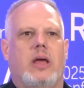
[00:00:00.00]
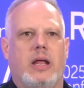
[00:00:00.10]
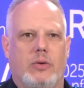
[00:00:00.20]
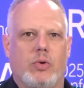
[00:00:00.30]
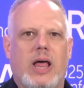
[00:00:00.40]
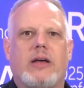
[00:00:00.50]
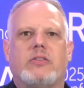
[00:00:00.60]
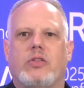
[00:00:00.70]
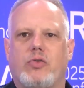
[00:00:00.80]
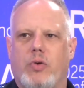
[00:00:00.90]
relies
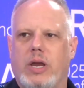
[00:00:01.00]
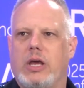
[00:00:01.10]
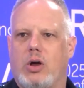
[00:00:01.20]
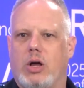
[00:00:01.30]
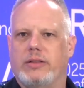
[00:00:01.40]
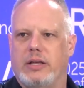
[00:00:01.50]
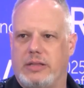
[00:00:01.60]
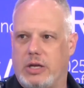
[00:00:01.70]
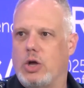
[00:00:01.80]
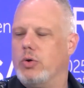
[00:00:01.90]
on the training content
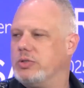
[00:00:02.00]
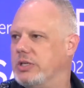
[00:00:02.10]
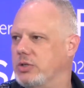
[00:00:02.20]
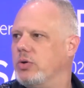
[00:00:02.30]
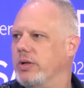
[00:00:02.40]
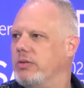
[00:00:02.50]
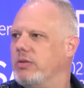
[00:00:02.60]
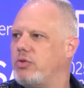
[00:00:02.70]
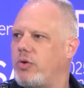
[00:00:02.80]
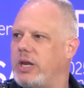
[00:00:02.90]
that goes into it.
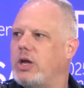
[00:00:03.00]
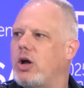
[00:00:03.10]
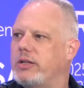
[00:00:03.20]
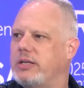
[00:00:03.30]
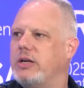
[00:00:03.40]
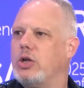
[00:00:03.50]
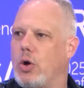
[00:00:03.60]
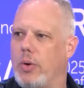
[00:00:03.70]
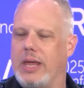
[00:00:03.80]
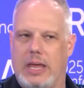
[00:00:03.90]
The training content
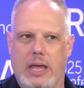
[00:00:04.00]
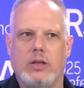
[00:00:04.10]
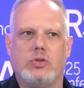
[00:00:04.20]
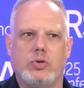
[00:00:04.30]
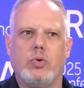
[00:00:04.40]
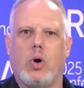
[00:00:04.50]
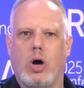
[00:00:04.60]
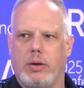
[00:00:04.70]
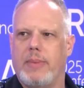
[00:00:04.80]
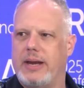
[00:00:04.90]
going into
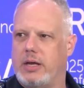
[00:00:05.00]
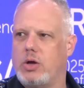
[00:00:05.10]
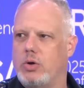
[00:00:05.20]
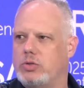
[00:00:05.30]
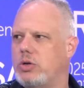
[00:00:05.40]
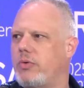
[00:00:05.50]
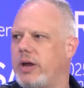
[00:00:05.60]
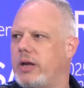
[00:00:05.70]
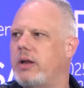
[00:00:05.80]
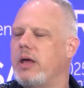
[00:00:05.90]
automatic code
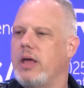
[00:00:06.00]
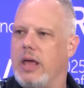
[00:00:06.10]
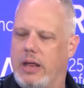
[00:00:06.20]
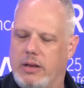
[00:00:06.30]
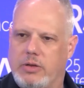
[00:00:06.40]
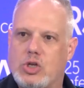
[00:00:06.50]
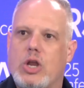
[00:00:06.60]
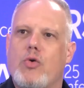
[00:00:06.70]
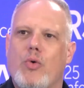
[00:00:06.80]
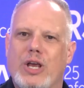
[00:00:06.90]

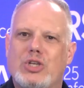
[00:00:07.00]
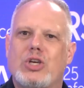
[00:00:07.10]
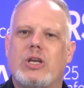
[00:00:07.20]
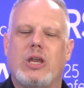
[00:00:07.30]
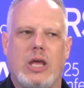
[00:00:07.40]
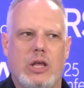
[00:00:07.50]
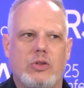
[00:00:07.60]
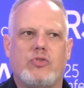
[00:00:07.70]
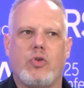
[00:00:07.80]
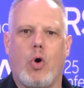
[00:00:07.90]
generation
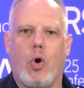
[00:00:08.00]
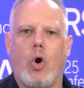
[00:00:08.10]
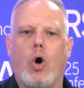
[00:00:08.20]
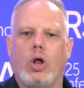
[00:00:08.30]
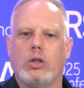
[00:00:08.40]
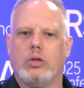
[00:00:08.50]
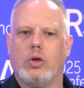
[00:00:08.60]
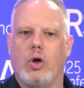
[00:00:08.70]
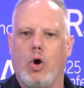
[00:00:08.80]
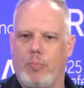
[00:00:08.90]
is all
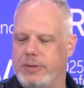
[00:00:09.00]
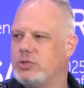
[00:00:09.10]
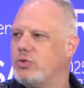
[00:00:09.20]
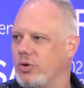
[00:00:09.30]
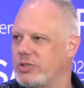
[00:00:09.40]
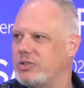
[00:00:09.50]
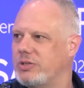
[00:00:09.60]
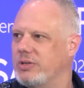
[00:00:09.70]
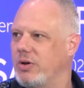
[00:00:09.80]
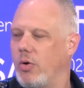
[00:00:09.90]
open source
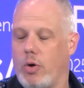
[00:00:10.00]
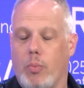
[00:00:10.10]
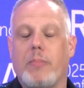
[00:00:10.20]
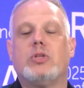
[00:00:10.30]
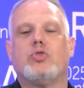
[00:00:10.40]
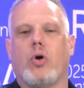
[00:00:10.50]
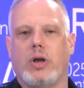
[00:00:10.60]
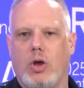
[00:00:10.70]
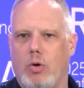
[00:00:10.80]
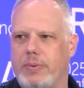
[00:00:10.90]
or
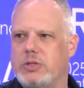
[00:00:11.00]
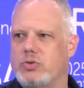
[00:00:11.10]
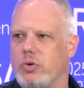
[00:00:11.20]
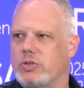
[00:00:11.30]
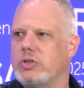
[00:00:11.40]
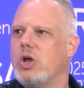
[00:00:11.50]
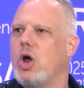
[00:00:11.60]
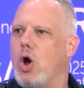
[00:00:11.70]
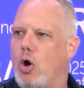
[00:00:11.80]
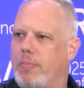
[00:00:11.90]
majority open source.
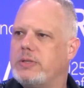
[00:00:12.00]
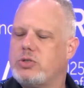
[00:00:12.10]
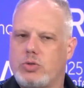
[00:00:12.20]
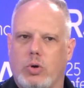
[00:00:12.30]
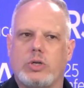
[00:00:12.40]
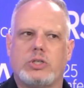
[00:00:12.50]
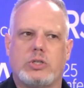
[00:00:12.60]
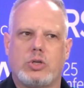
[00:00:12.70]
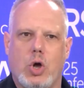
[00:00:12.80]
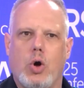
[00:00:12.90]
Open
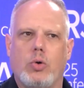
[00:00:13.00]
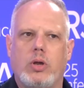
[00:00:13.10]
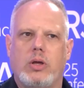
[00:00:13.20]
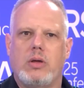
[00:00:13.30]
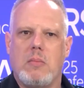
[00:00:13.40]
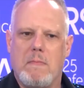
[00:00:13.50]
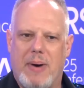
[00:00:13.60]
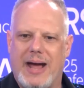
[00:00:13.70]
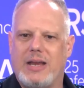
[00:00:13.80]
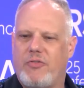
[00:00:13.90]
source code
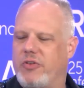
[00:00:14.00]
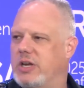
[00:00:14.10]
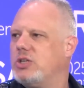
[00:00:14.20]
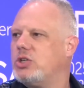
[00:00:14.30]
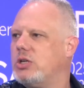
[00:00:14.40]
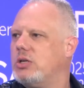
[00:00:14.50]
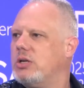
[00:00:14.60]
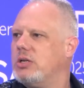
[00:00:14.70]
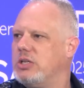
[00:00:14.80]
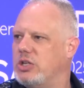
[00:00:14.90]
by definition
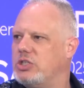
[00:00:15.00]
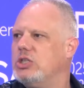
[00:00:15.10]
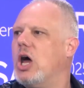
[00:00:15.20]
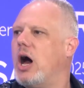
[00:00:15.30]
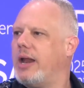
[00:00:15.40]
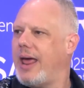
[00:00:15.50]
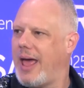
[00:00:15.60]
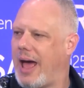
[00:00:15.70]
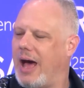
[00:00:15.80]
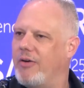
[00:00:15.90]
does not
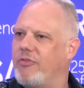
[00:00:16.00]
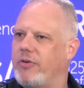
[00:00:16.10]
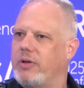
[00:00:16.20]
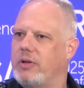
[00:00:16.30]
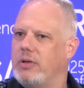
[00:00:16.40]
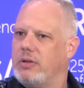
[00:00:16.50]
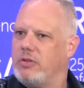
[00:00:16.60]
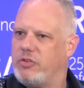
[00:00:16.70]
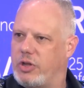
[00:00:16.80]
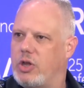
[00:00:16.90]
have
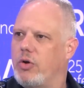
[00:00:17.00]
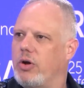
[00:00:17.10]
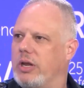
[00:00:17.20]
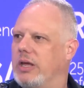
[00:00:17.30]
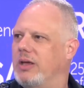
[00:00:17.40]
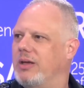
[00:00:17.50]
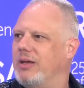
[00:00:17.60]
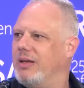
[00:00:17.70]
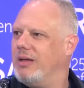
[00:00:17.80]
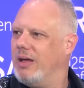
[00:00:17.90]
security
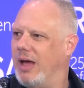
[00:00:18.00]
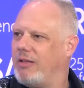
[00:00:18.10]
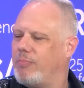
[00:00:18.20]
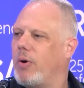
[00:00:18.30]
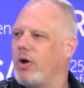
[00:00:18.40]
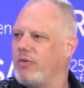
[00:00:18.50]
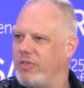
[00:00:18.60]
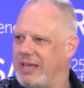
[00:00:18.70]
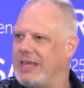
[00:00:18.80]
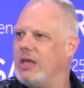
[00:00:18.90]
as part of
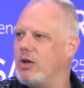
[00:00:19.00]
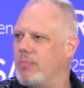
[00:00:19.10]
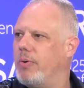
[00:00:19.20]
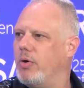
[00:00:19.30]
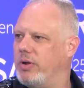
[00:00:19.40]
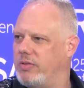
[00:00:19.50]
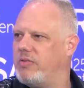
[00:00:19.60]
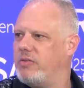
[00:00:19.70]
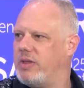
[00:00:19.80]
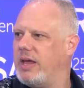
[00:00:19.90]
the key
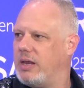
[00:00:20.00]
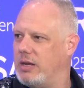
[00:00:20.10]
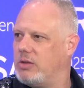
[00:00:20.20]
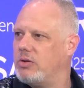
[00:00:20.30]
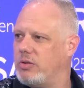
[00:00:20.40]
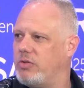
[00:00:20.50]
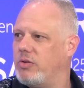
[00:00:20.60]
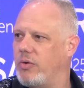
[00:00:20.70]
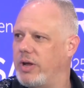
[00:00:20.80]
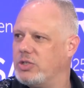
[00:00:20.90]
components taken into
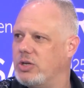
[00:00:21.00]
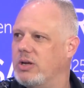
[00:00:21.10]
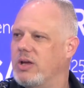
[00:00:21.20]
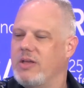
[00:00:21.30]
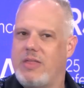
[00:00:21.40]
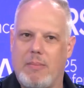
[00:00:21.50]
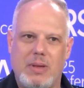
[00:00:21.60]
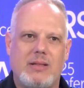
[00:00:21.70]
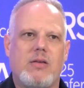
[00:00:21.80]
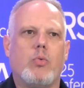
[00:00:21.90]
consideration. That
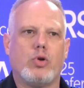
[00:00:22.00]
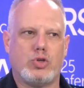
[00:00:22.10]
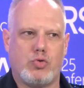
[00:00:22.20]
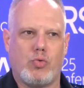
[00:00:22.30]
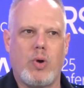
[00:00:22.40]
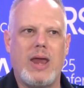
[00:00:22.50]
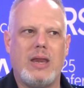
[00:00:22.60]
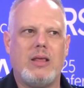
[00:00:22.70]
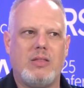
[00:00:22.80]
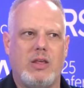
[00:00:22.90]
means that we're
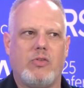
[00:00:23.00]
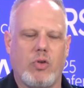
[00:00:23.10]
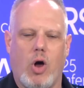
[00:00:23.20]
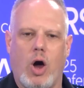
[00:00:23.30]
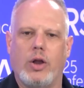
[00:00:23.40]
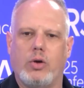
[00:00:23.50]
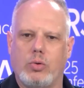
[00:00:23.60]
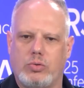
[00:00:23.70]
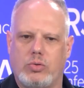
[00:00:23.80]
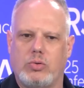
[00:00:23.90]
training these
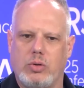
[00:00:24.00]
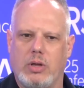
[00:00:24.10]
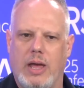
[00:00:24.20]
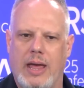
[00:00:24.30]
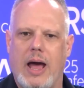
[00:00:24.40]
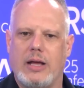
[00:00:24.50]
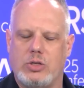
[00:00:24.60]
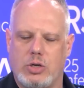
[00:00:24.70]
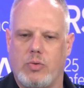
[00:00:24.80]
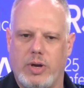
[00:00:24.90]
auto AI
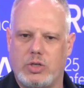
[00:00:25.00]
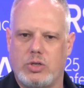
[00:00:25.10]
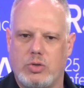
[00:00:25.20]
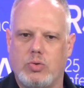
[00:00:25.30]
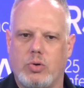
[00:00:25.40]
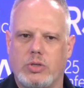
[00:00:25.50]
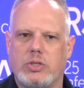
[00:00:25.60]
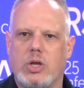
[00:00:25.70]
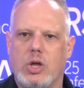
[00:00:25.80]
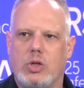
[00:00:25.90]
generation tools
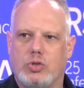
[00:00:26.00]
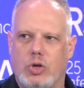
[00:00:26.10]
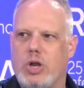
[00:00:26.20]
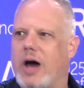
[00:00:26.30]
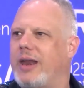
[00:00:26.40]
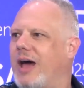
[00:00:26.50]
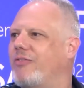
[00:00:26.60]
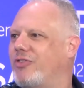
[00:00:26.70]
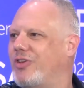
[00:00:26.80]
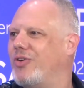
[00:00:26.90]
to not have
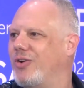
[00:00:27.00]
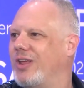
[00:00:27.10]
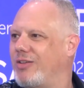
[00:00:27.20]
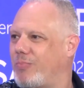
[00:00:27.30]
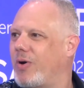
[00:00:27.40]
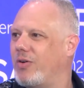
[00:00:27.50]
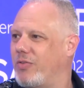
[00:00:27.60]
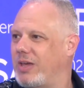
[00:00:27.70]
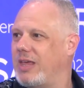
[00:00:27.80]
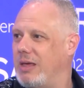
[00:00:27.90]
security as part of
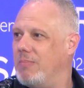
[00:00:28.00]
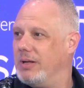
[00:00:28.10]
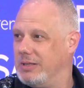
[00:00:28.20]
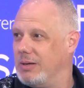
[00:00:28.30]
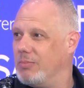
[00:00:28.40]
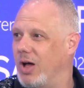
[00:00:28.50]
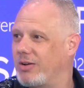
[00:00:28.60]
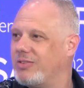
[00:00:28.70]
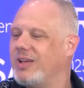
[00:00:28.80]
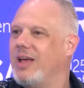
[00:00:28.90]
the key building
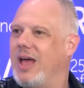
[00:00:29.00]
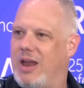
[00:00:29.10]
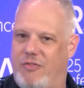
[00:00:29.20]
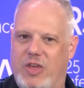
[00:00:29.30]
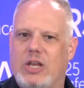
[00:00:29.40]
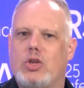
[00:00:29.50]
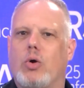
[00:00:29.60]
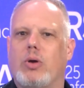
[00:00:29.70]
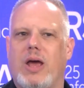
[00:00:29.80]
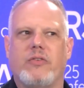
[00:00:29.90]
blocks. And if they
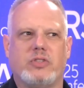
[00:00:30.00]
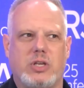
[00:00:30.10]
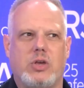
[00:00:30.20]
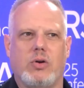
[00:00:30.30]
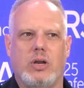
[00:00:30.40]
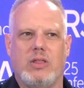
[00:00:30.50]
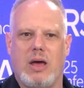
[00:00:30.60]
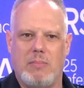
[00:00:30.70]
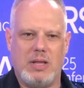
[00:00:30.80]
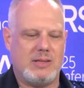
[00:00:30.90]
don't have security,
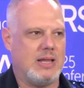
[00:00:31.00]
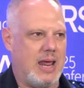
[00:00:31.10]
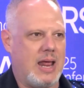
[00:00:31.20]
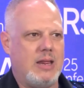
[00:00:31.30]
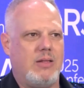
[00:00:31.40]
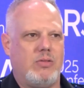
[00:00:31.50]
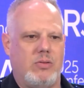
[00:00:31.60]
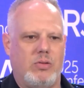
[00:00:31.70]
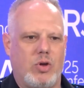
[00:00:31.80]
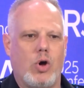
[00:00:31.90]
that means that any
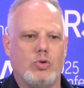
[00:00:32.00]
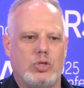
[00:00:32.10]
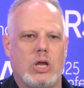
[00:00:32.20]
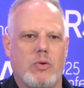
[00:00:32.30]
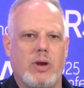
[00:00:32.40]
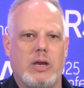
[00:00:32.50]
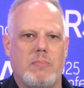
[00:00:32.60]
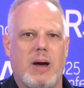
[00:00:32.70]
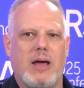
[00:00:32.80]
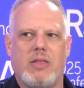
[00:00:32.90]
code generated
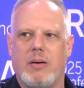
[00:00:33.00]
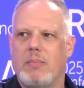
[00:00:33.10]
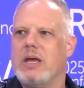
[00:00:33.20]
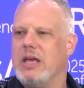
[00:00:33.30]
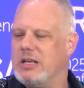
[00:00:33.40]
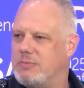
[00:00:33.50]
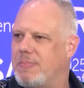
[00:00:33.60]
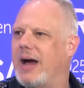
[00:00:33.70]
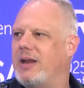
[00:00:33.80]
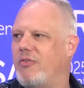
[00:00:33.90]
by them is
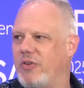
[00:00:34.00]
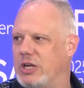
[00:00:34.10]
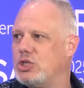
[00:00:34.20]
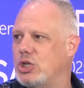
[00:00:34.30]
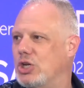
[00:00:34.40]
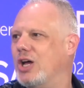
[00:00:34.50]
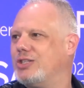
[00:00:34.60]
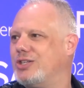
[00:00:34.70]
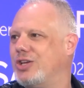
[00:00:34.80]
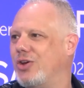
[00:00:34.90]
by definition not
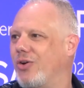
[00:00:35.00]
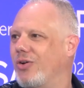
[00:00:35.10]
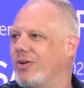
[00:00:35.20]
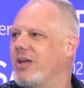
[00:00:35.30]
secure.